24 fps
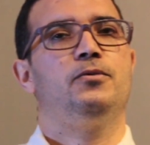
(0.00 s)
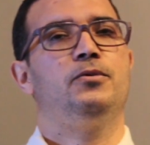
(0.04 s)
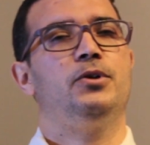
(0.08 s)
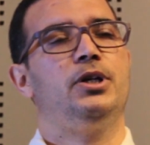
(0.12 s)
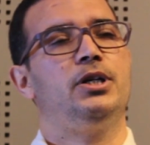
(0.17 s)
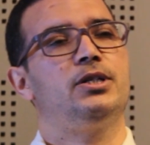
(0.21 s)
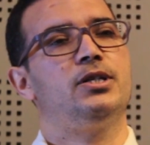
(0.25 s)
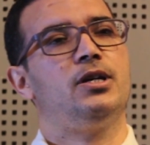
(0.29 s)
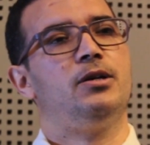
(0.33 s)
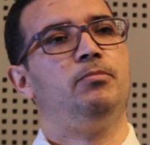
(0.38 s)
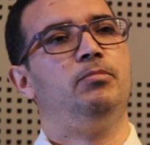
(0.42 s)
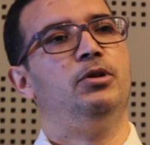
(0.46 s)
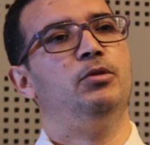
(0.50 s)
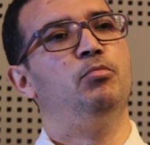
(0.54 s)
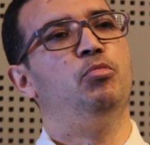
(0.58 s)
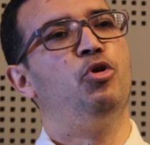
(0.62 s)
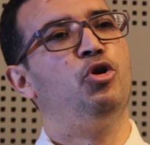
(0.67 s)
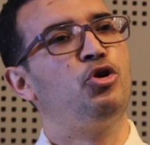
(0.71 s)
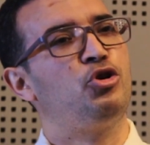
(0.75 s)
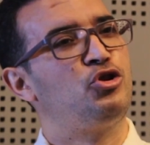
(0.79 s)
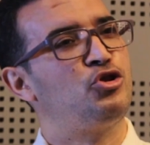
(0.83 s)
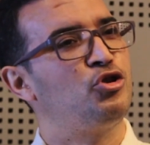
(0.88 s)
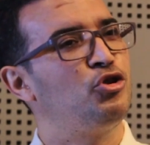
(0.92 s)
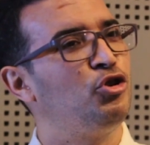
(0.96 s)
example,
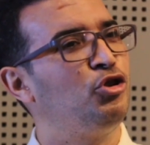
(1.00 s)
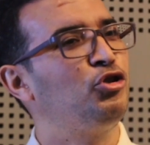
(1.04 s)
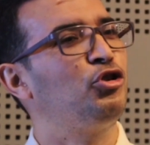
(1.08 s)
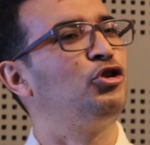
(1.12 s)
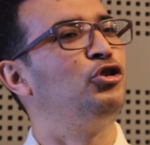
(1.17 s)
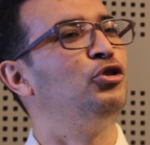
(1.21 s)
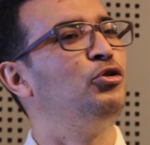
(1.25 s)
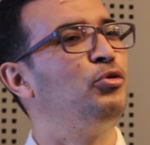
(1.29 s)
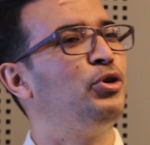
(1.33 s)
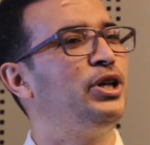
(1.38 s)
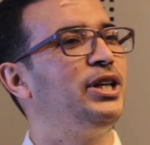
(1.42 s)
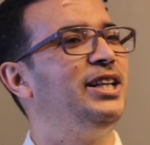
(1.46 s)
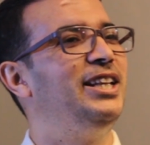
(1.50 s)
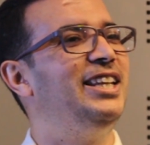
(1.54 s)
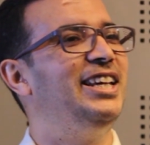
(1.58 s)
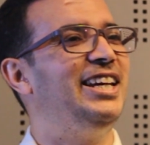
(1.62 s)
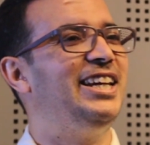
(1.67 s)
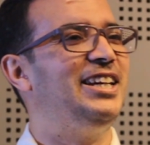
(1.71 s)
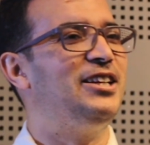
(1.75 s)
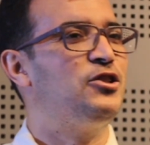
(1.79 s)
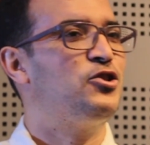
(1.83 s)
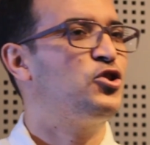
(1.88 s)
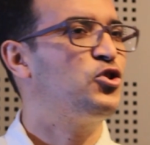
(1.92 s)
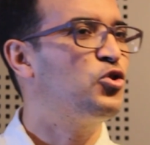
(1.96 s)
boys don't go with
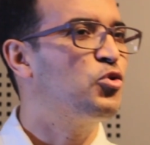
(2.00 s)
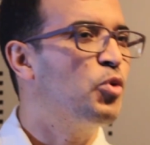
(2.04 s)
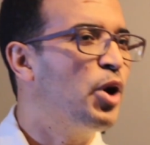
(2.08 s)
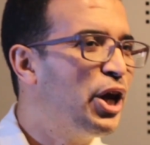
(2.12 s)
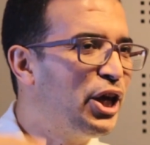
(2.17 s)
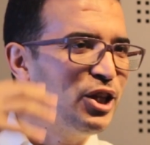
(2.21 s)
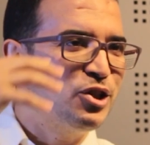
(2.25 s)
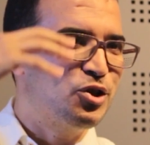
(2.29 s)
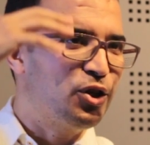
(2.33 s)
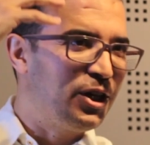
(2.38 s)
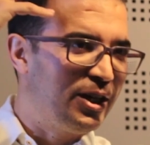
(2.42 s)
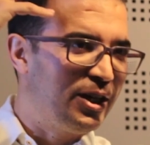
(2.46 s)
the strange